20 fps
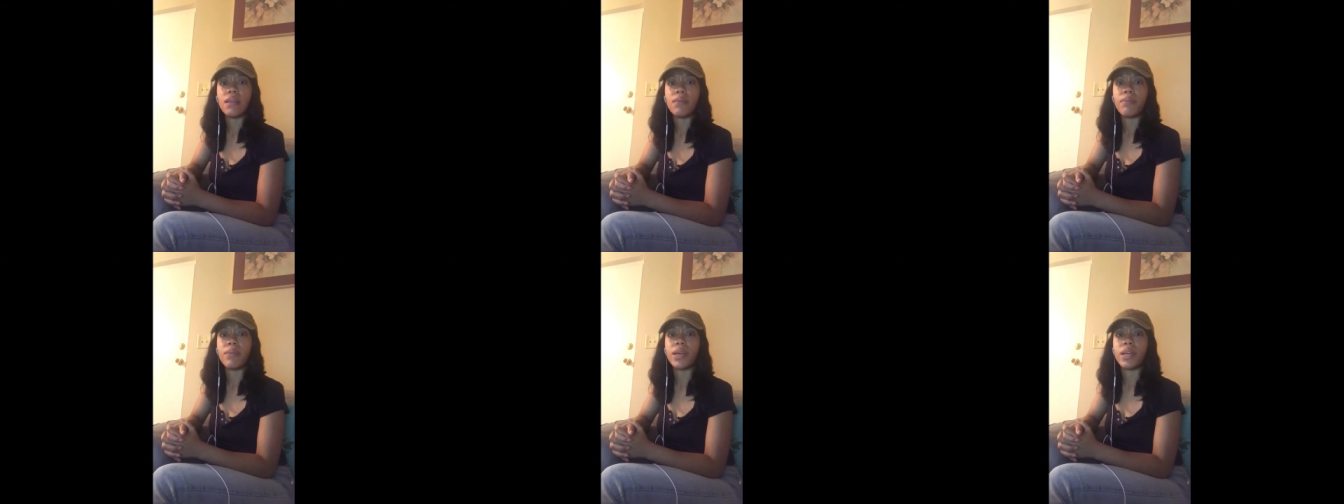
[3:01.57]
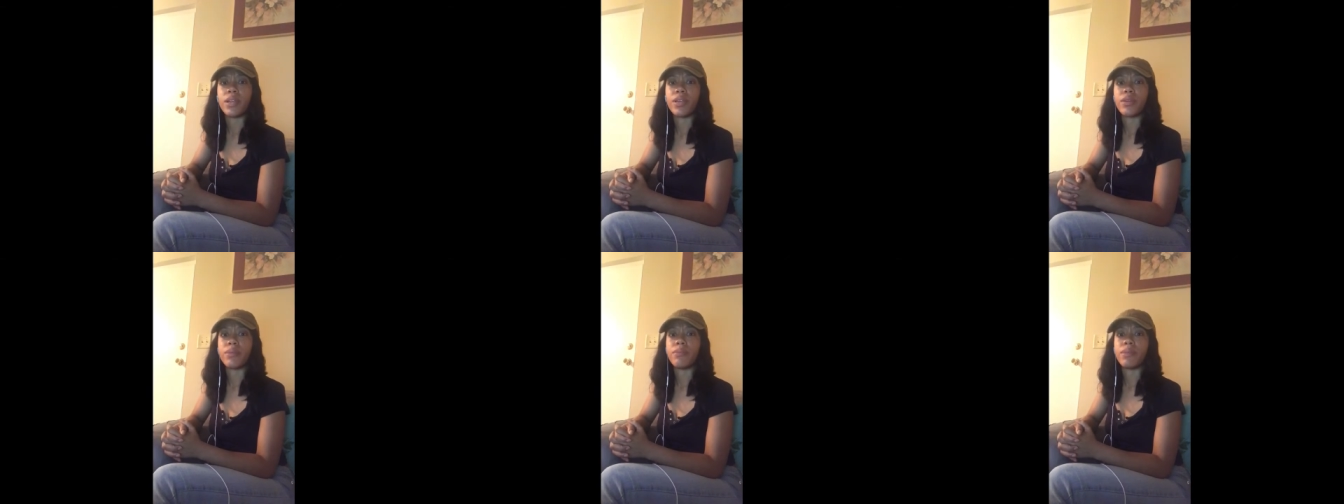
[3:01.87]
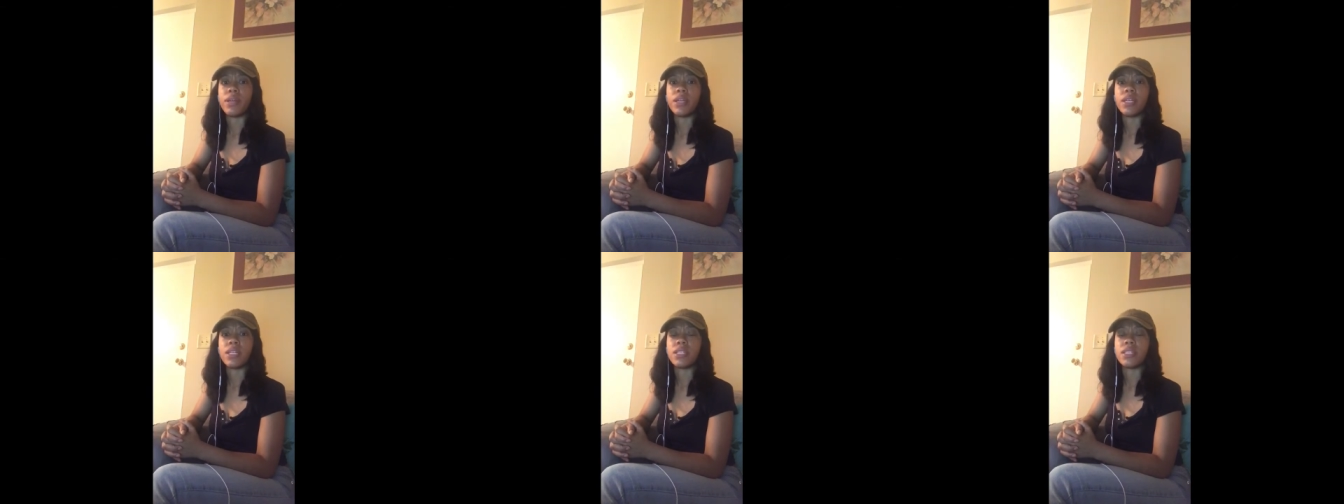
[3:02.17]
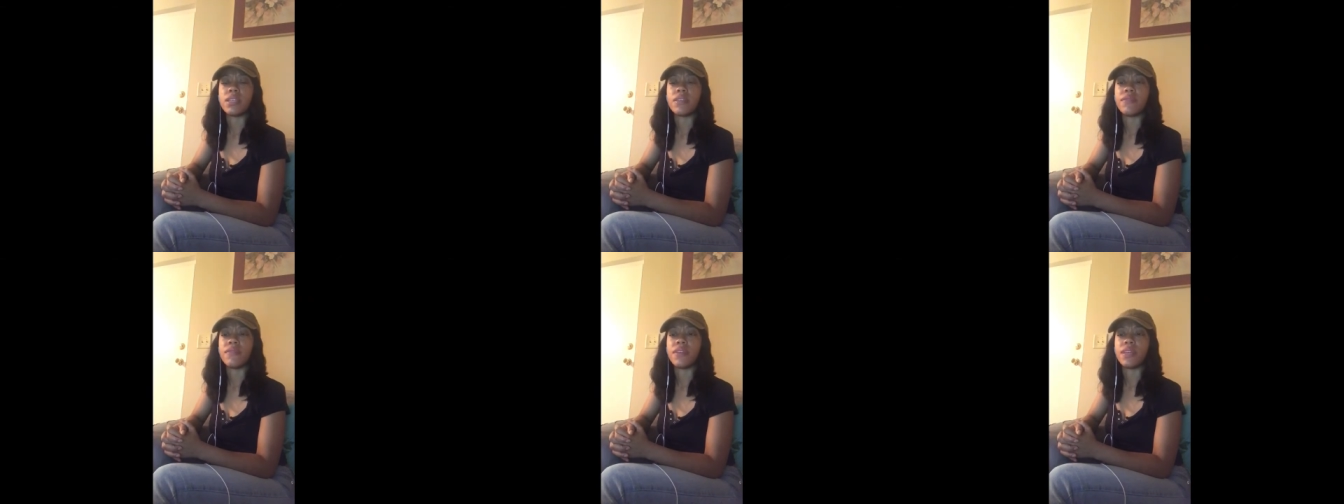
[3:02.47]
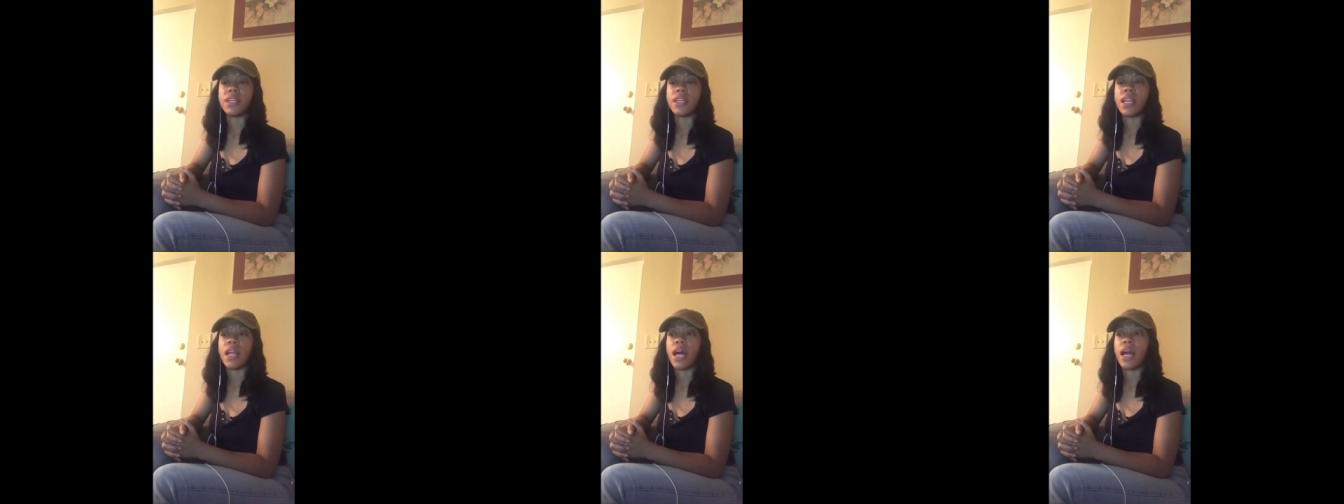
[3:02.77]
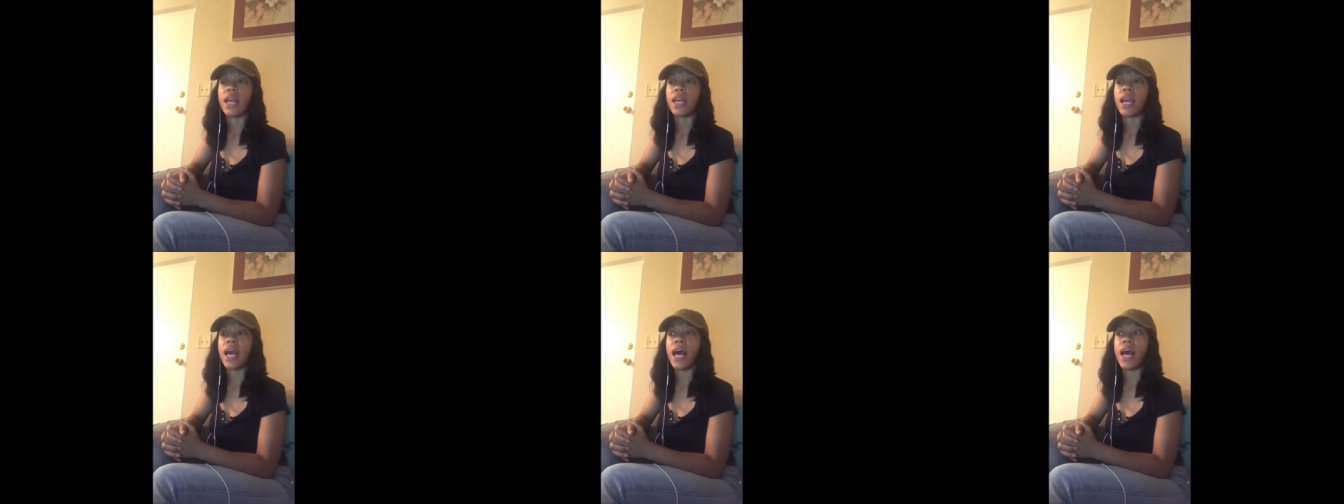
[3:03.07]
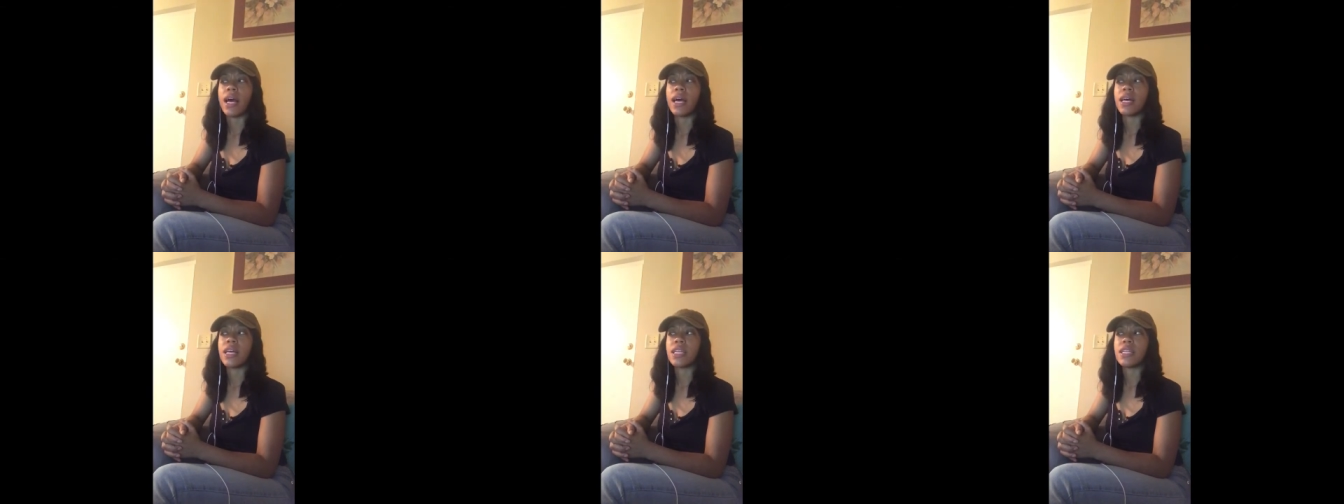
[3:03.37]
better because of it. Like I
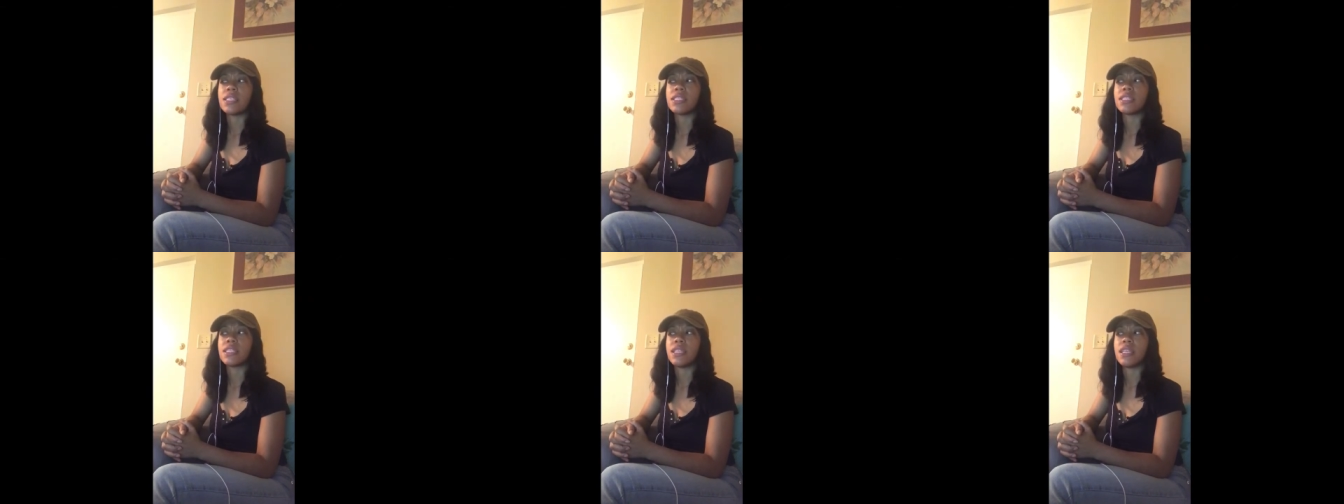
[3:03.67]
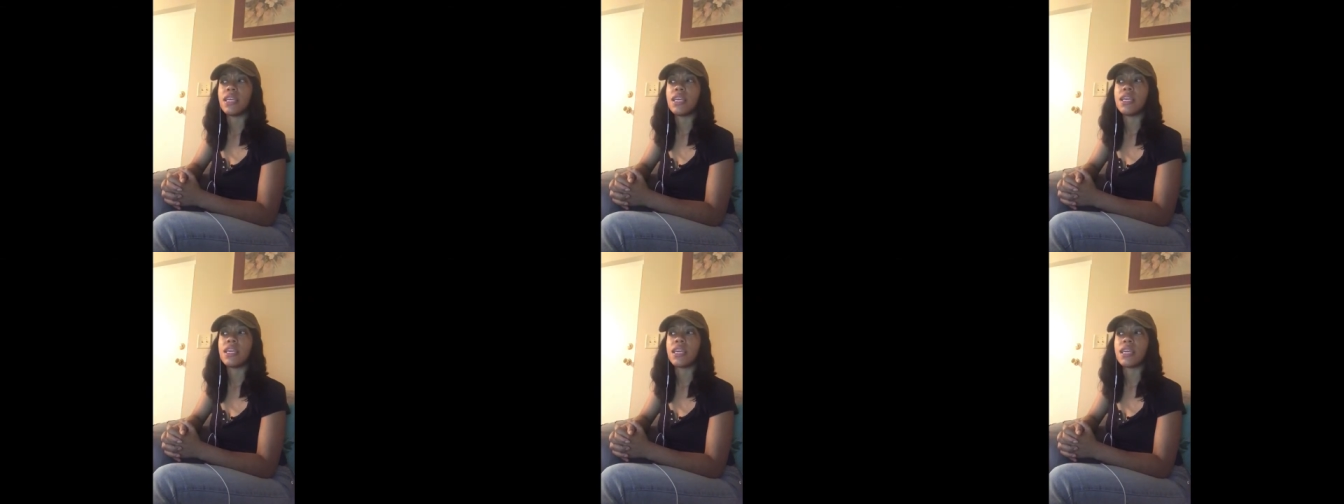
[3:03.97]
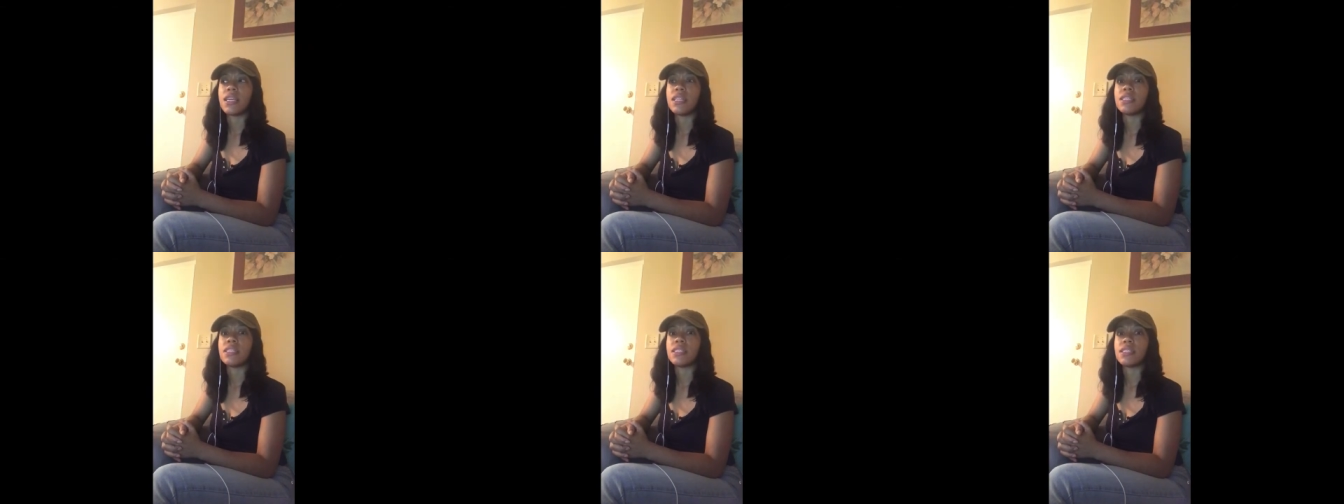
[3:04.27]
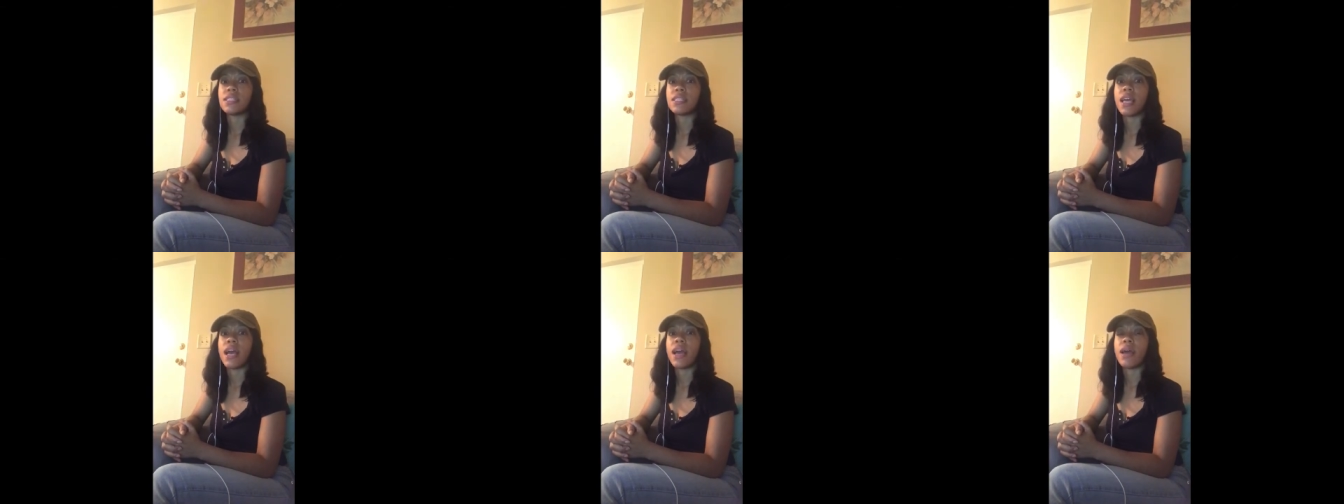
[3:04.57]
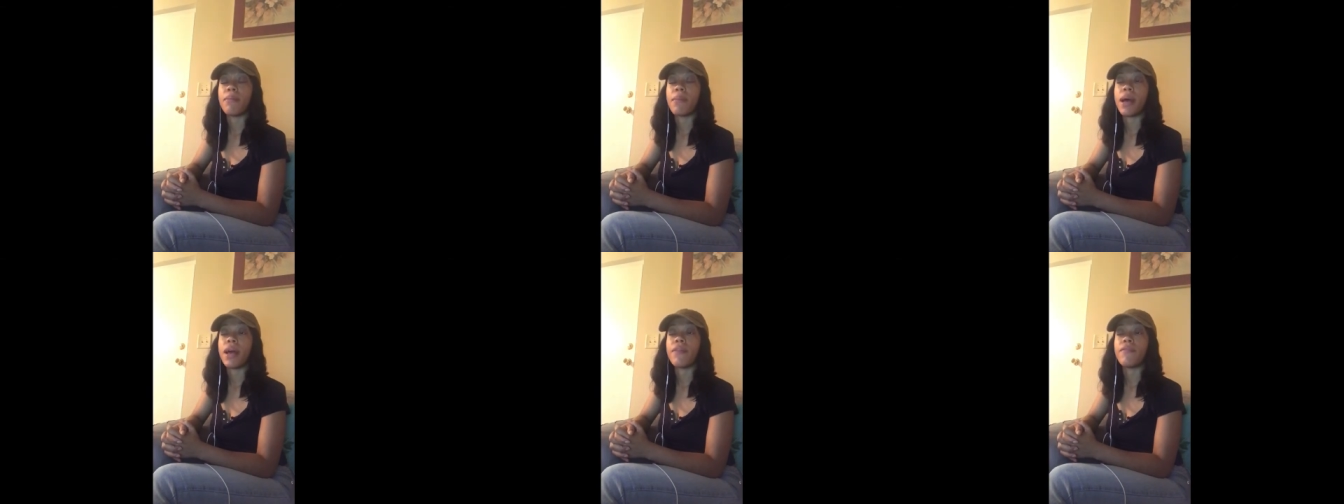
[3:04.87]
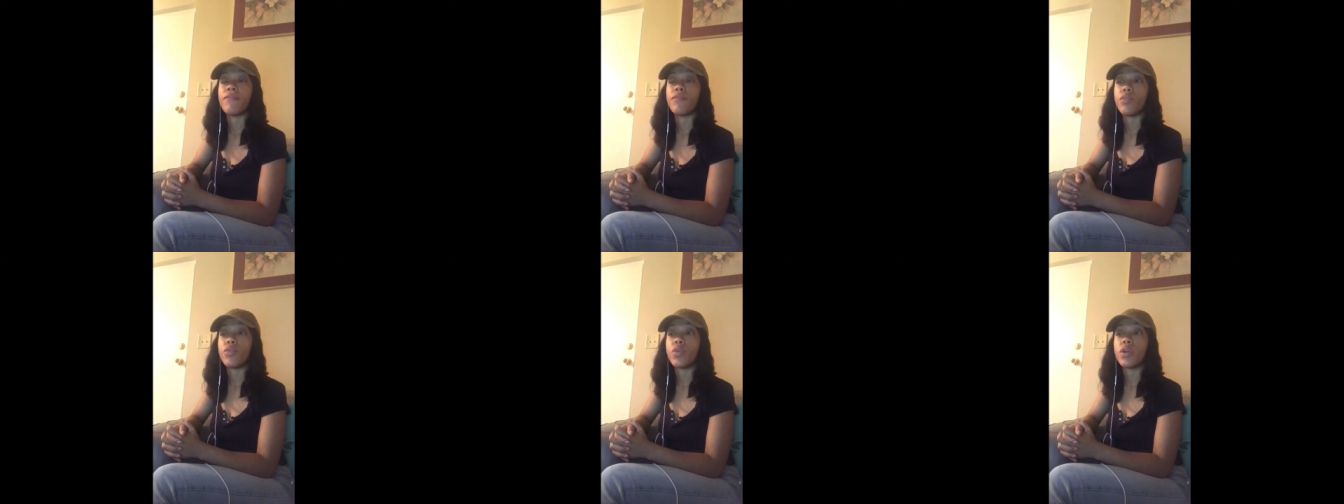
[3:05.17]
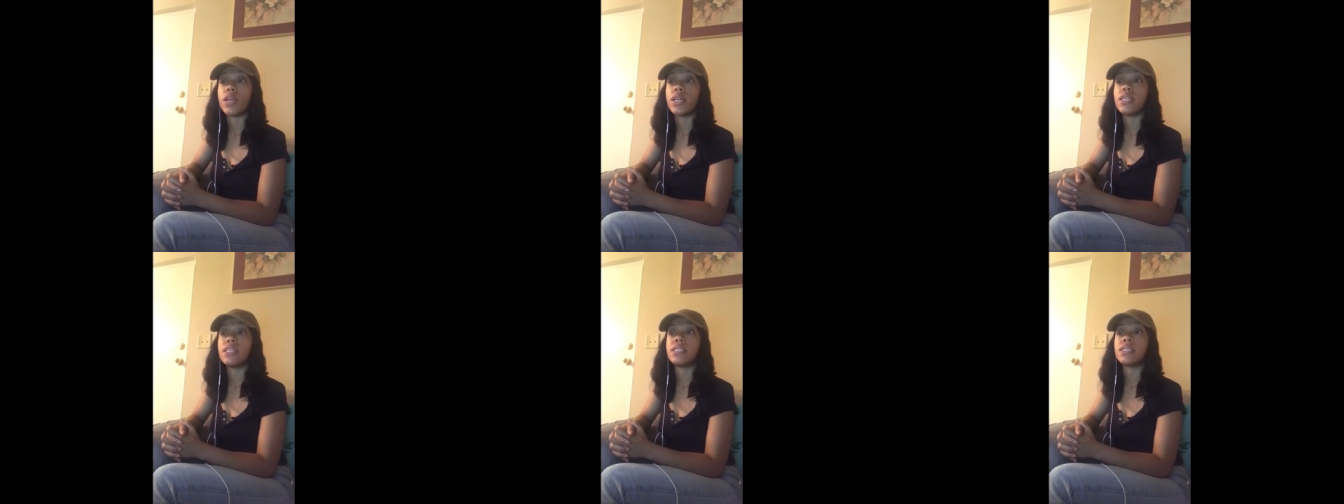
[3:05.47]
honestly can sound my
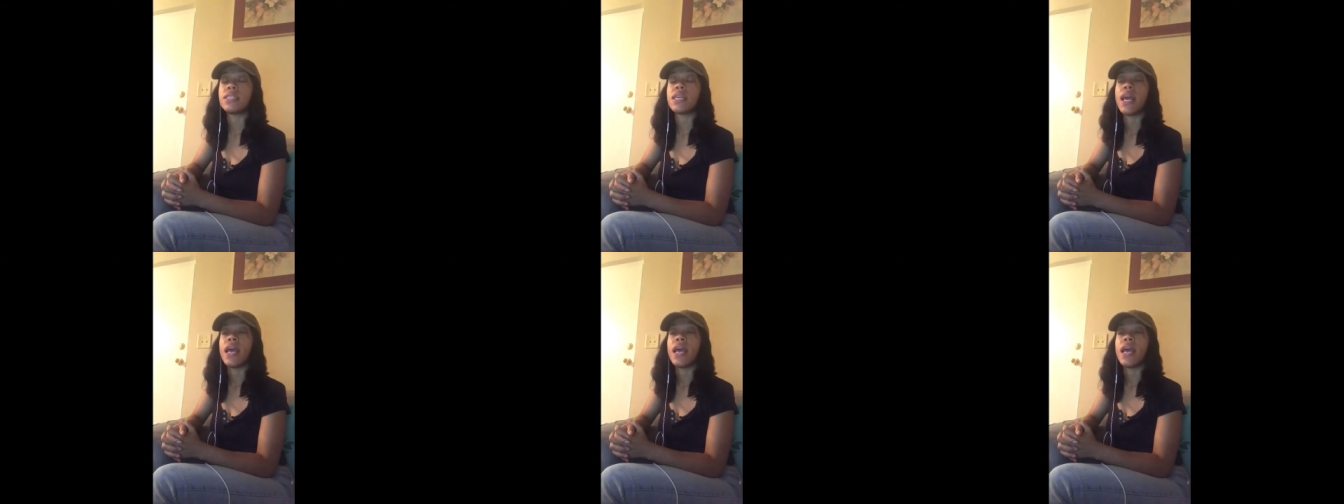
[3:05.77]
voice